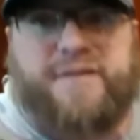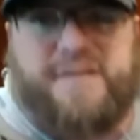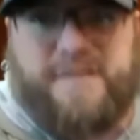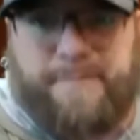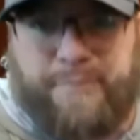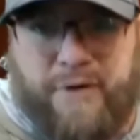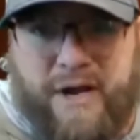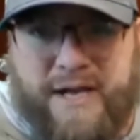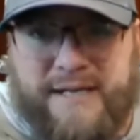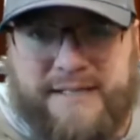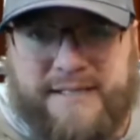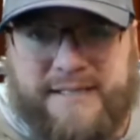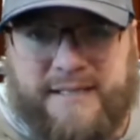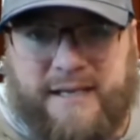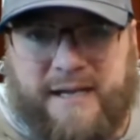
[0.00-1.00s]

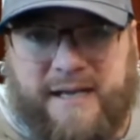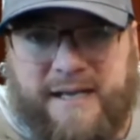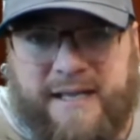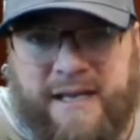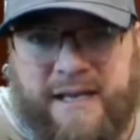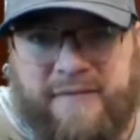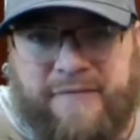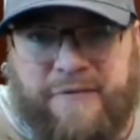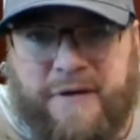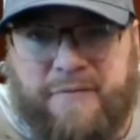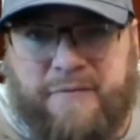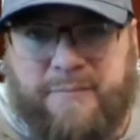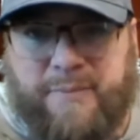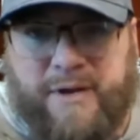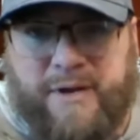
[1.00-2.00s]
surprise hit for
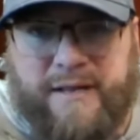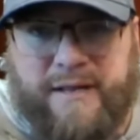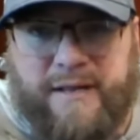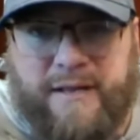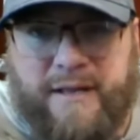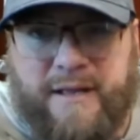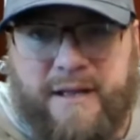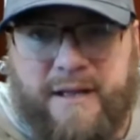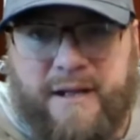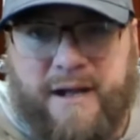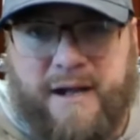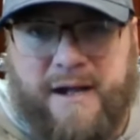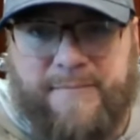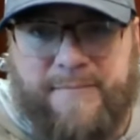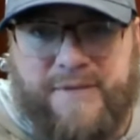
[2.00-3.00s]
everybody.
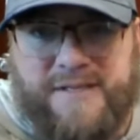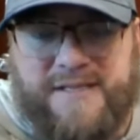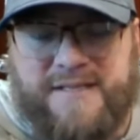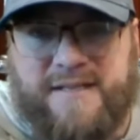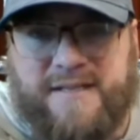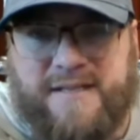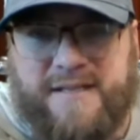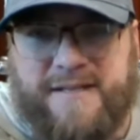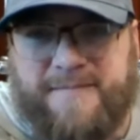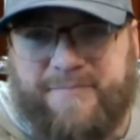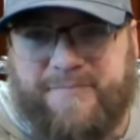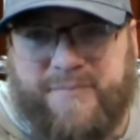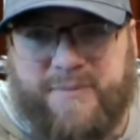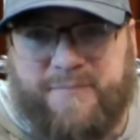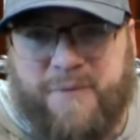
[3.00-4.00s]
This is
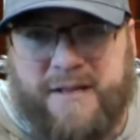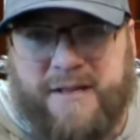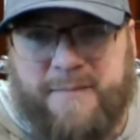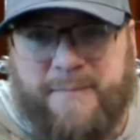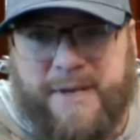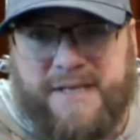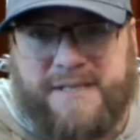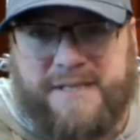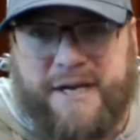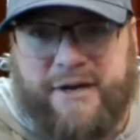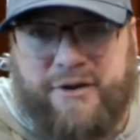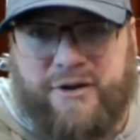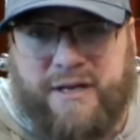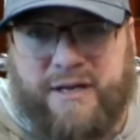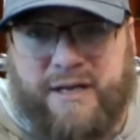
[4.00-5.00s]
probably the best
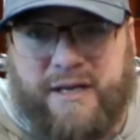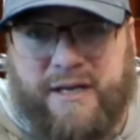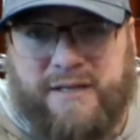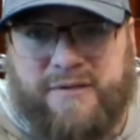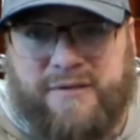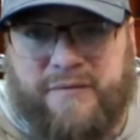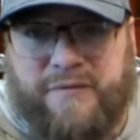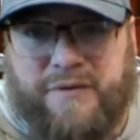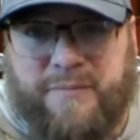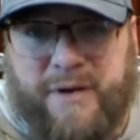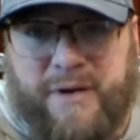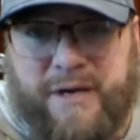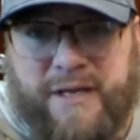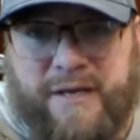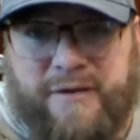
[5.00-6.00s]
iron you can get into for the
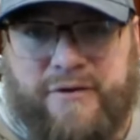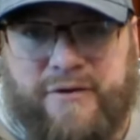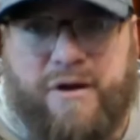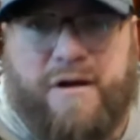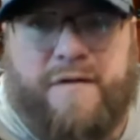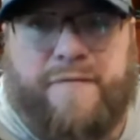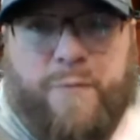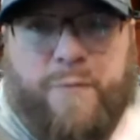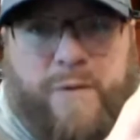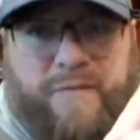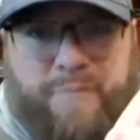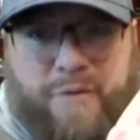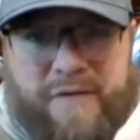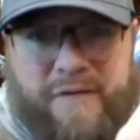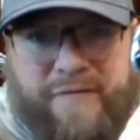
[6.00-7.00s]
money in golf. We've
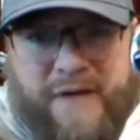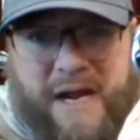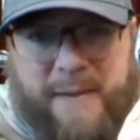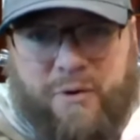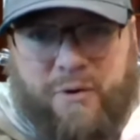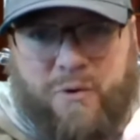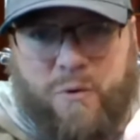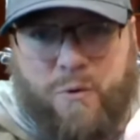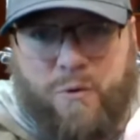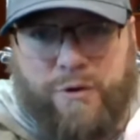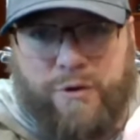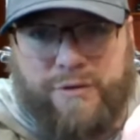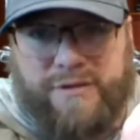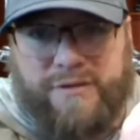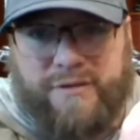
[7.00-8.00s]
brought
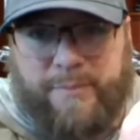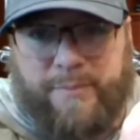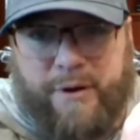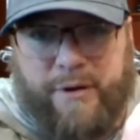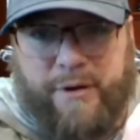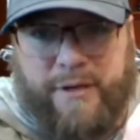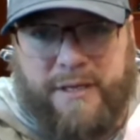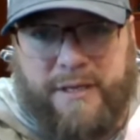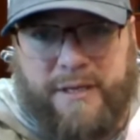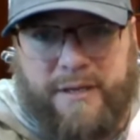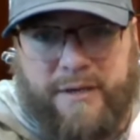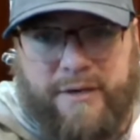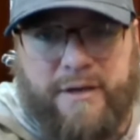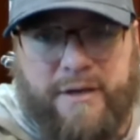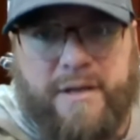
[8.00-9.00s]
VibraCore to the party
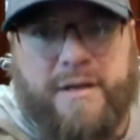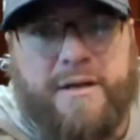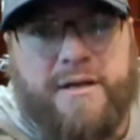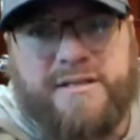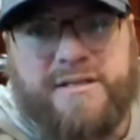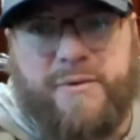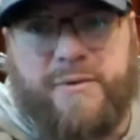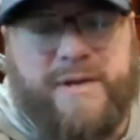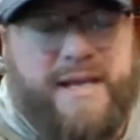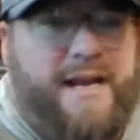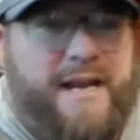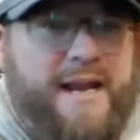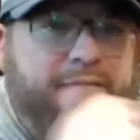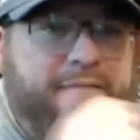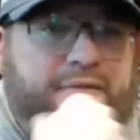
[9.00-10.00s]
here. So
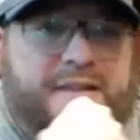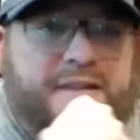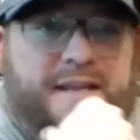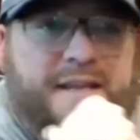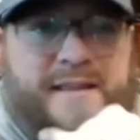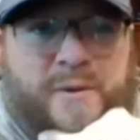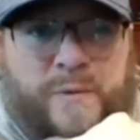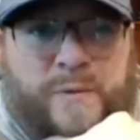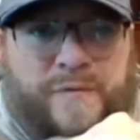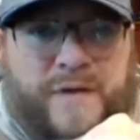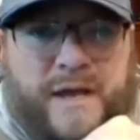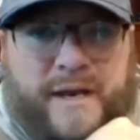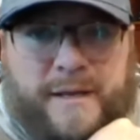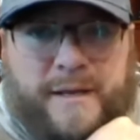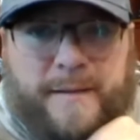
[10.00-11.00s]
again, everything that we've
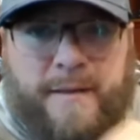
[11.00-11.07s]
kind of